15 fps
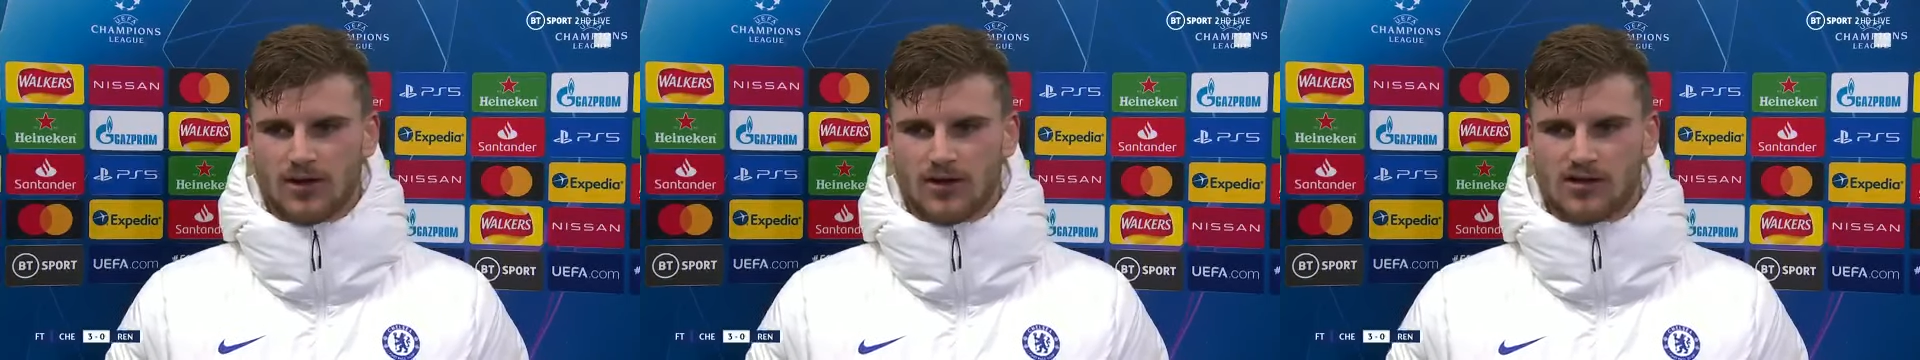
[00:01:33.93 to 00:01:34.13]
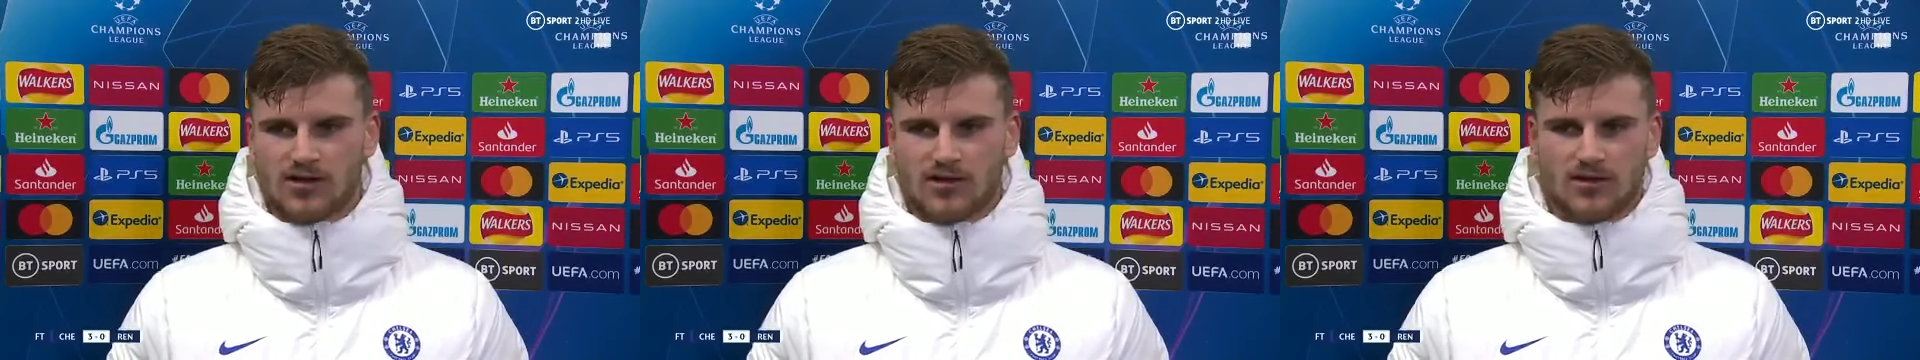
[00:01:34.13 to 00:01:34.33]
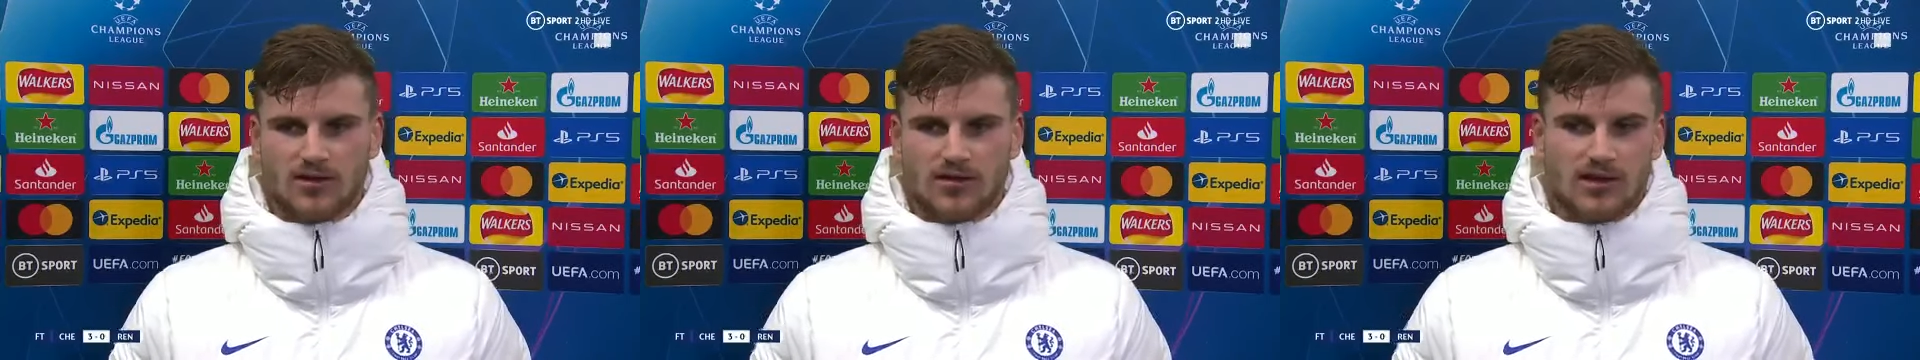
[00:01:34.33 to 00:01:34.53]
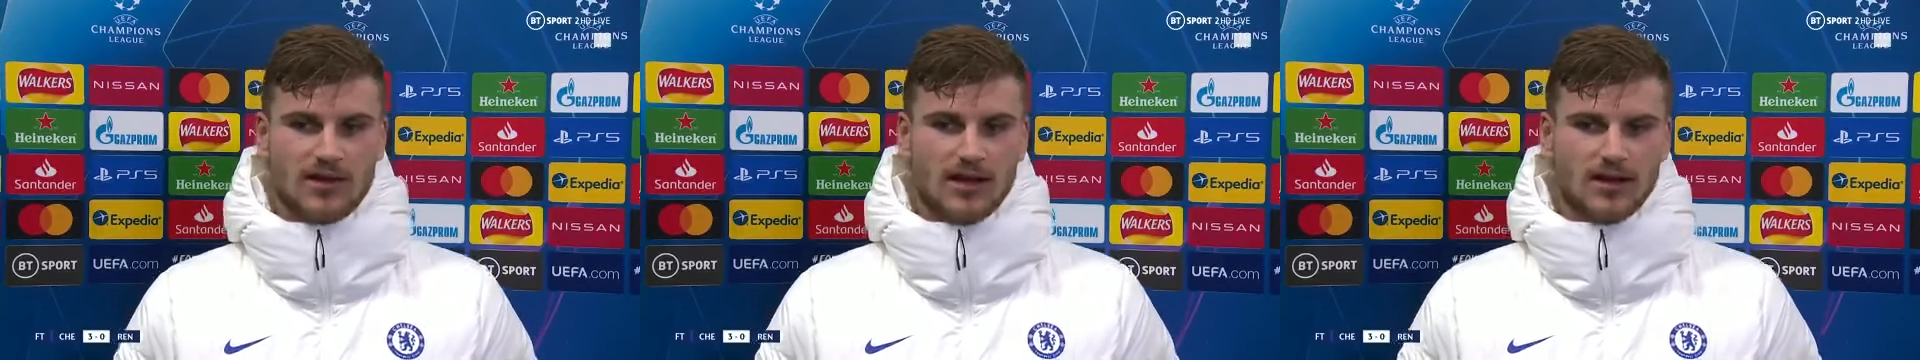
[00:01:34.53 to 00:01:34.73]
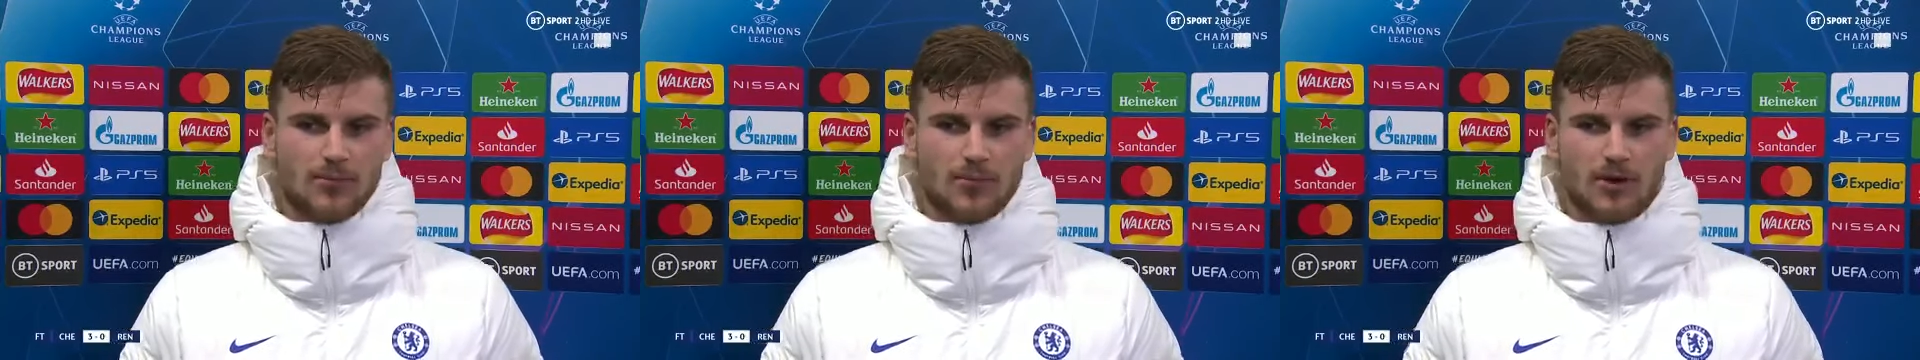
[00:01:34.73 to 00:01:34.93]
it's
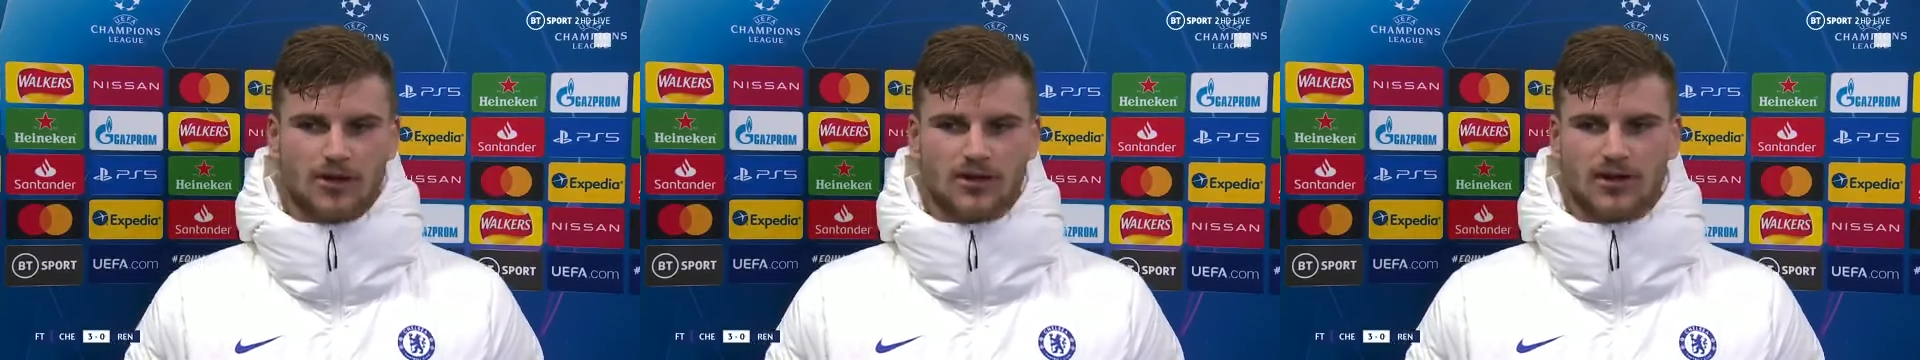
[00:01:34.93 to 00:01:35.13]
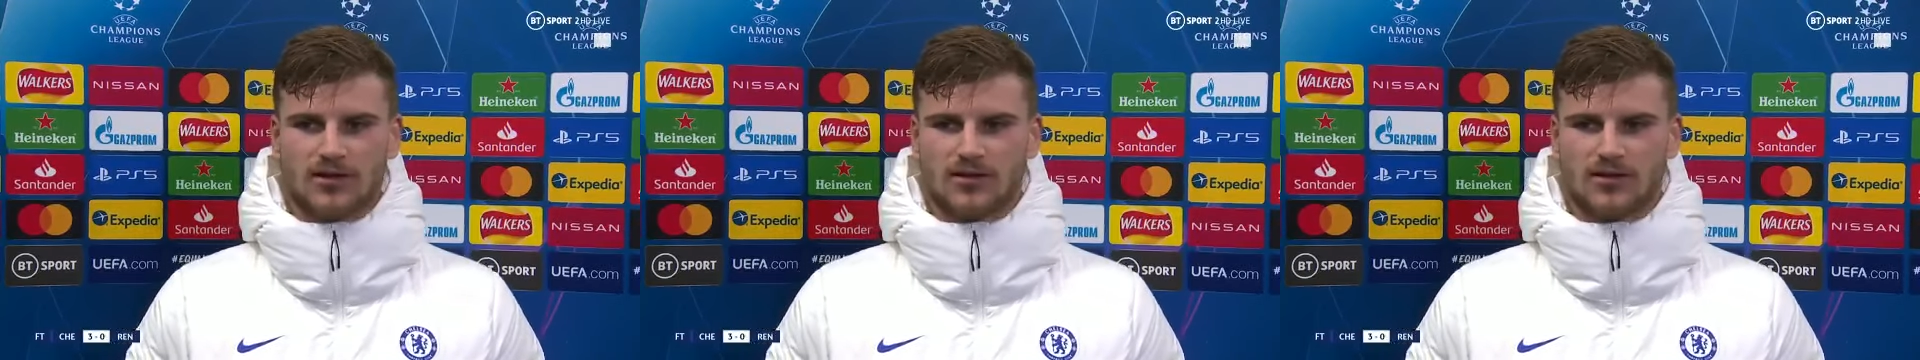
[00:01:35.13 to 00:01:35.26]
another point